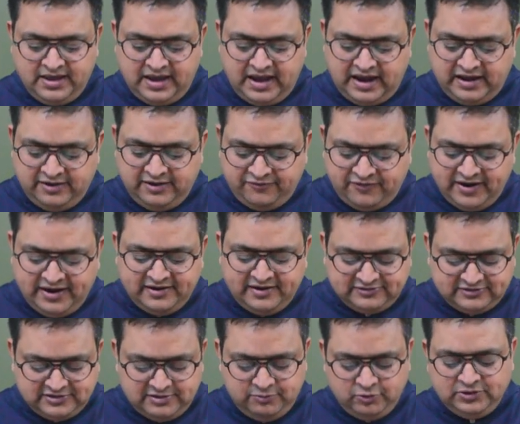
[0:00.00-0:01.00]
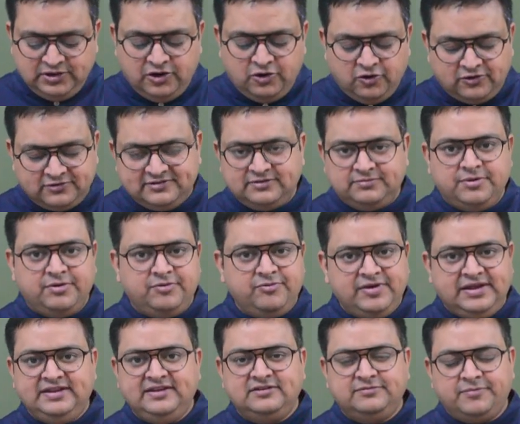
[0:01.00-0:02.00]
And if I distribute the losses
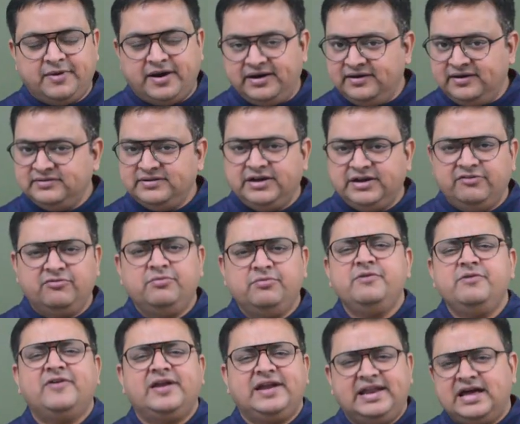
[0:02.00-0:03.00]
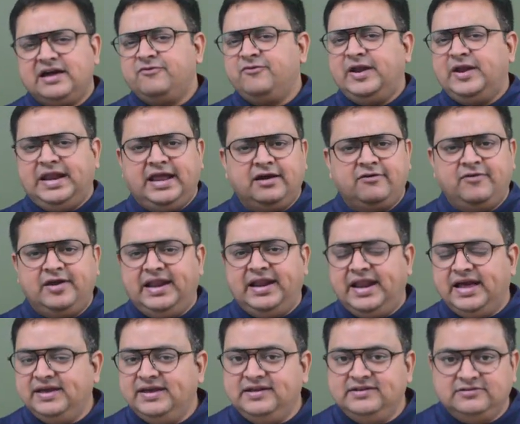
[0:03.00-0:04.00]
between these partners, it will be 1 lakh, 1 lakh, 1
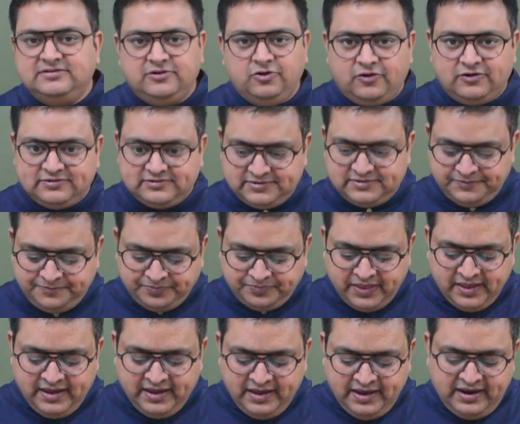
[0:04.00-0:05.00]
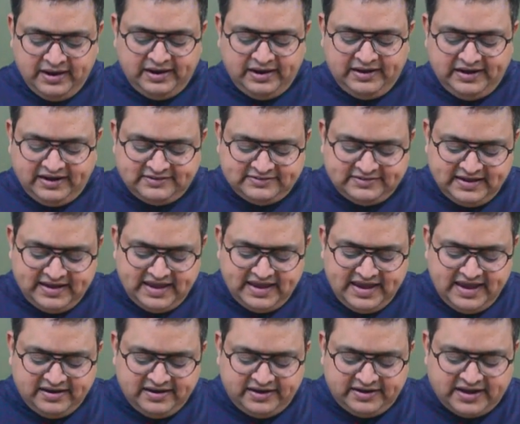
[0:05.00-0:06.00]
lakh each loss. Let's say
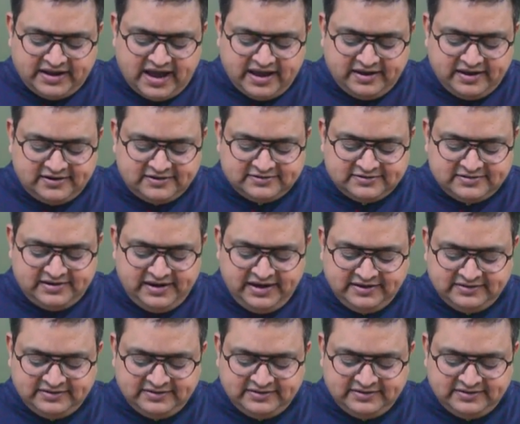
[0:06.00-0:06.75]
A retires.